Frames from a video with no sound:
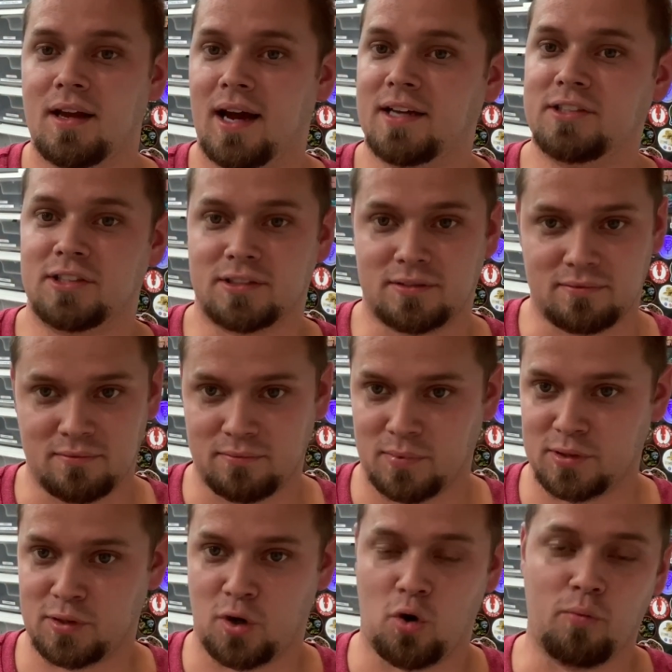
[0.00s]
I just
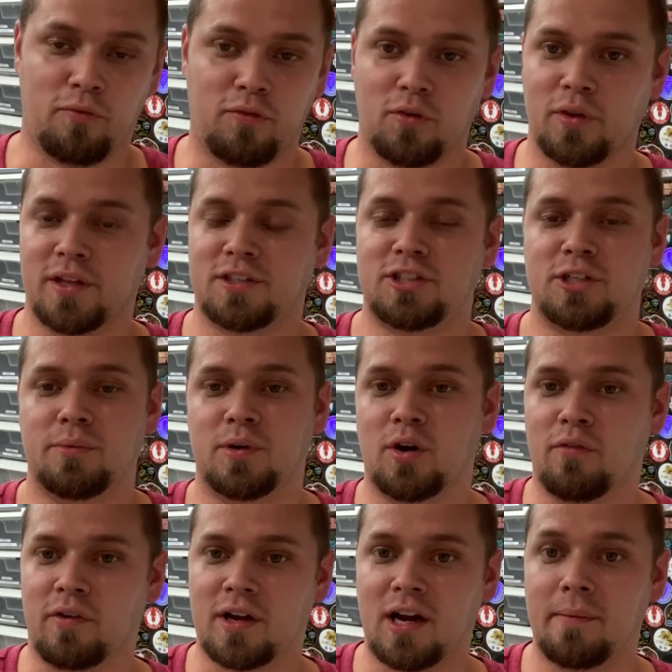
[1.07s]
was hopeful that she would
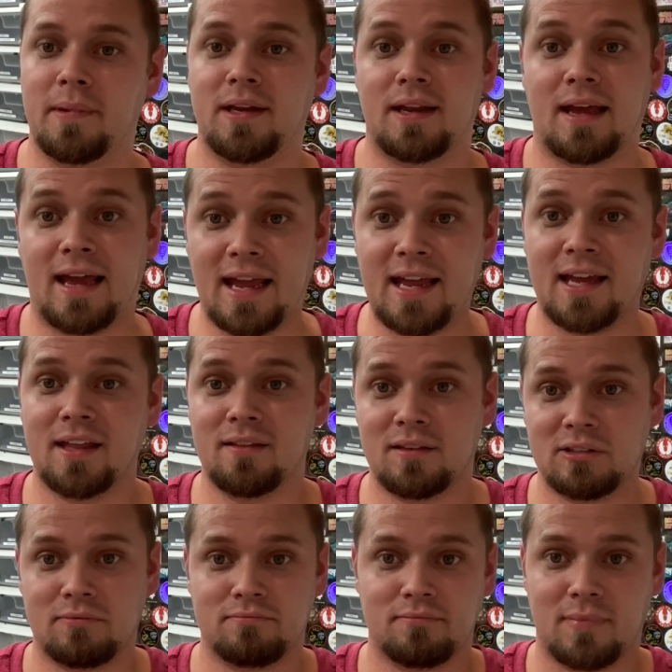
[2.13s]
overcome it
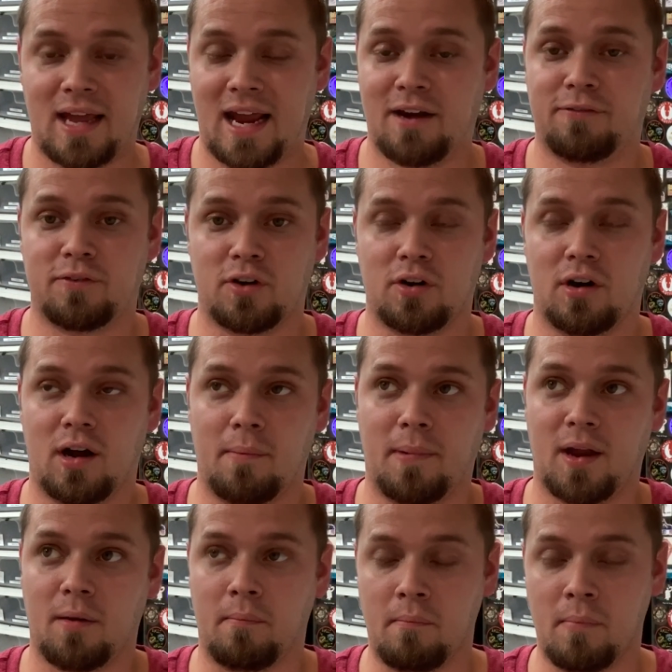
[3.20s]
and after
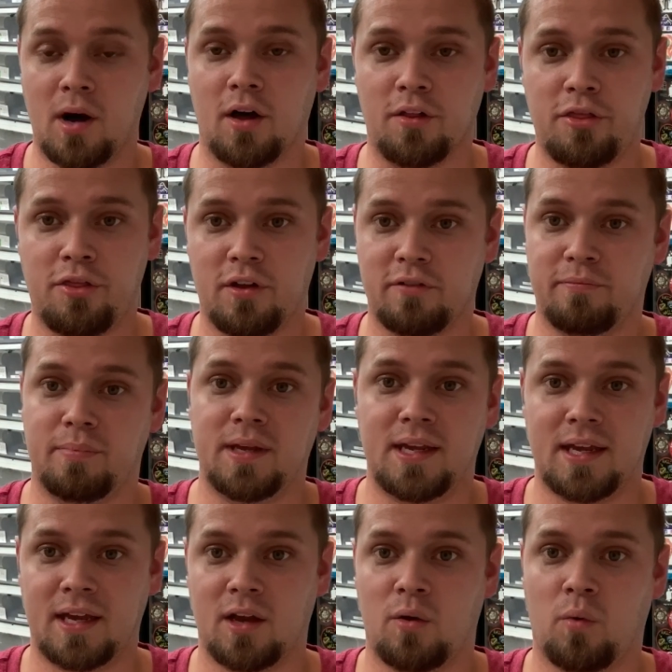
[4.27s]
about a month of
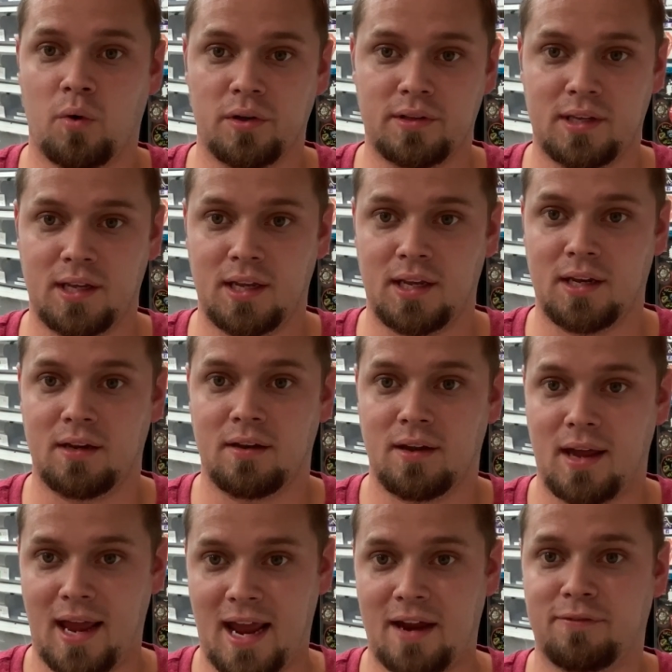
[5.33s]
being in quarantine
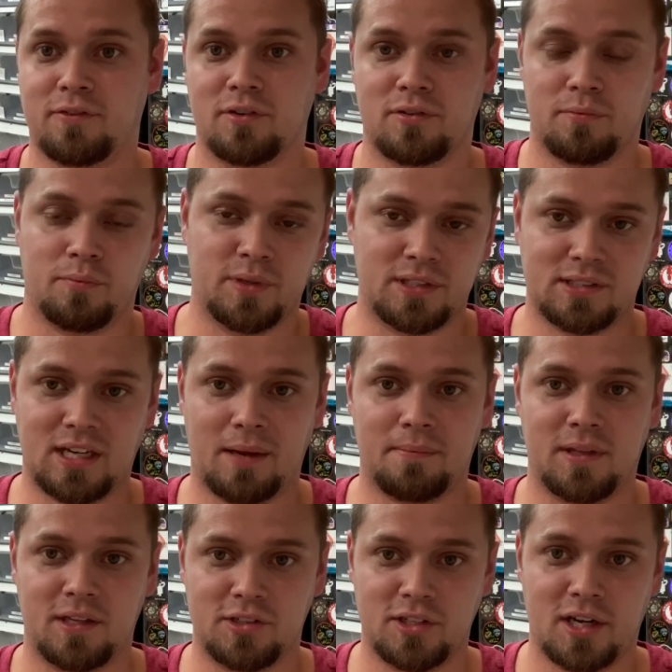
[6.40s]
after we stopped
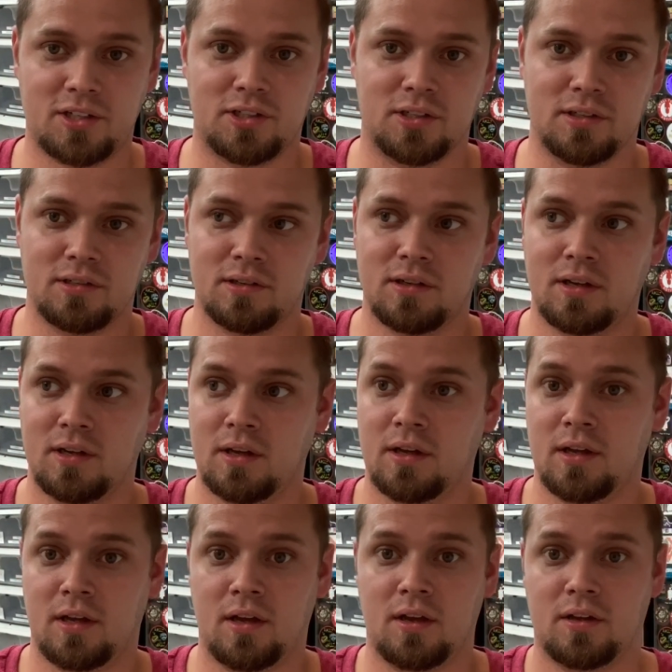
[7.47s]
the injections,
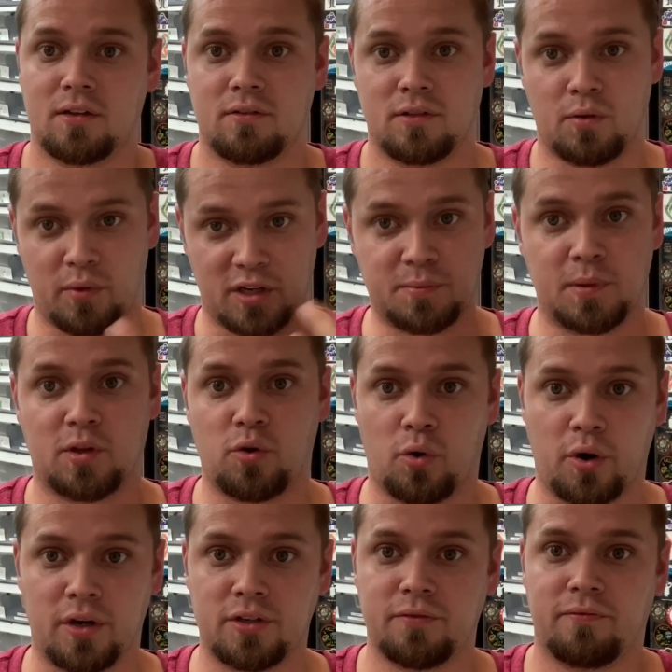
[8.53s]
the
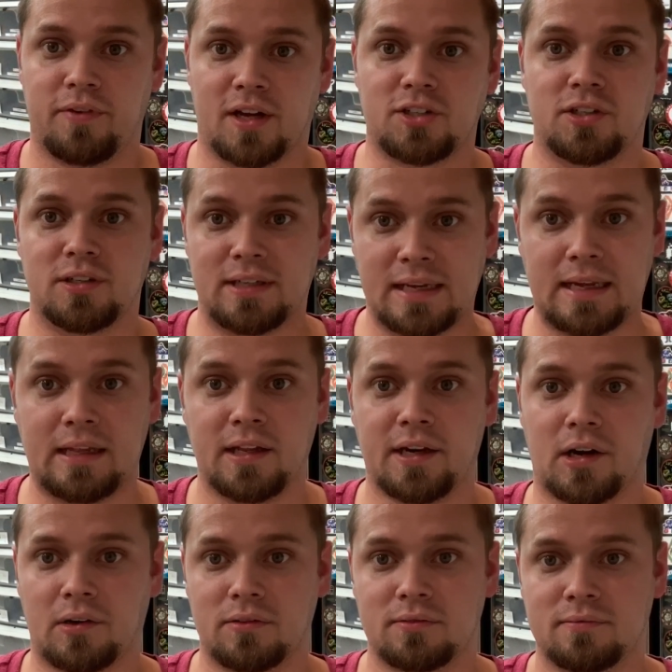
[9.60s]
respiratory infection did
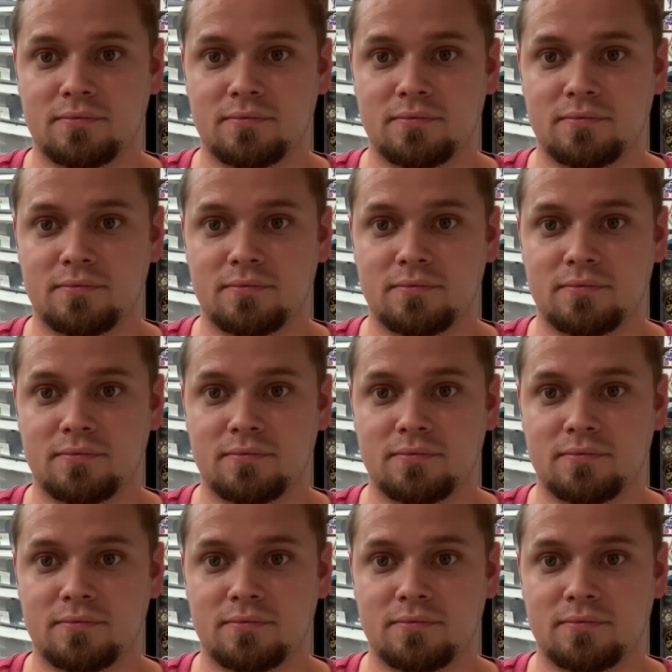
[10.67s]
clear.